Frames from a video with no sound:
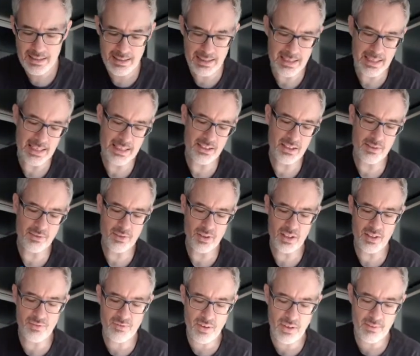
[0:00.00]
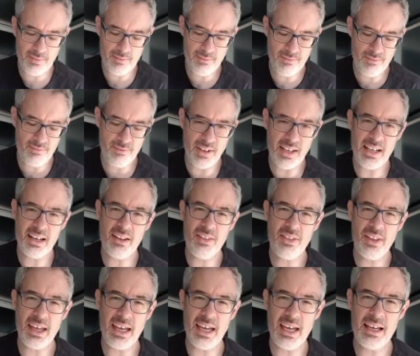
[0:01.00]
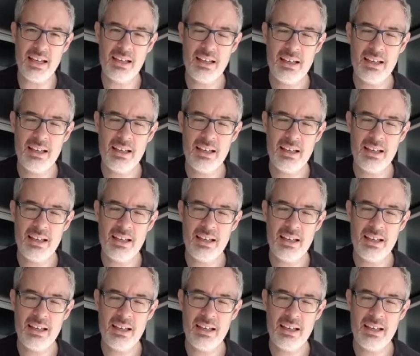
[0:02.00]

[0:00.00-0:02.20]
and you've got your front vent there.